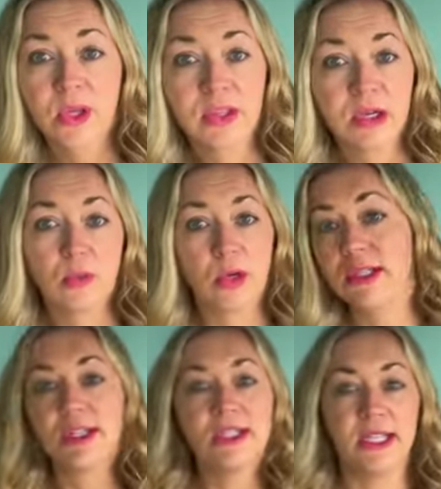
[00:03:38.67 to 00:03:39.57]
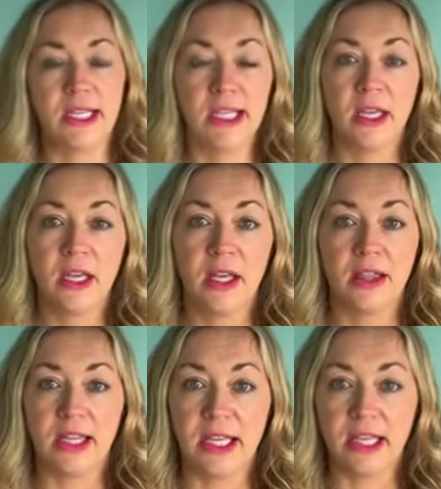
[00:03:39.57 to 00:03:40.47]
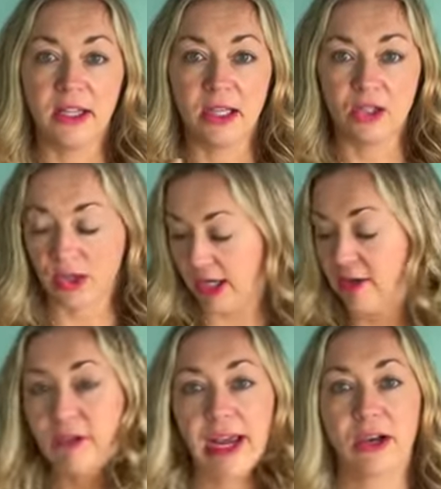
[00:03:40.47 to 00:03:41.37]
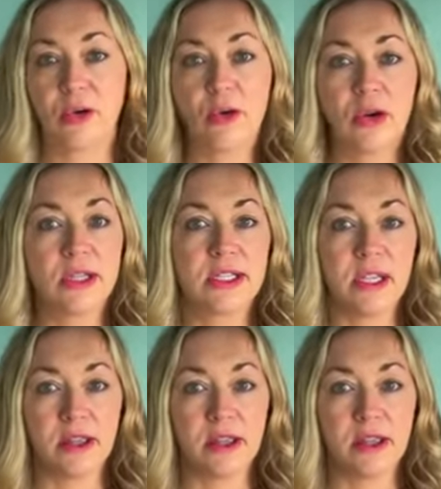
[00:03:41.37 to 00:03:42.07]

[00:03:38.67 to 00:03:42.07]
They'll want to see the training records,